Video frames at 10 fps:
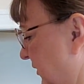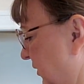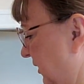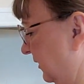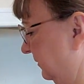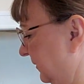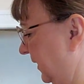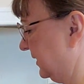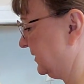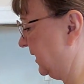on
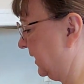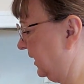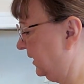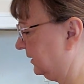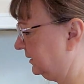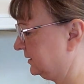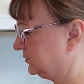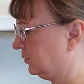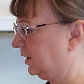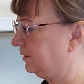as I can as
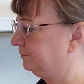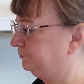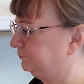well.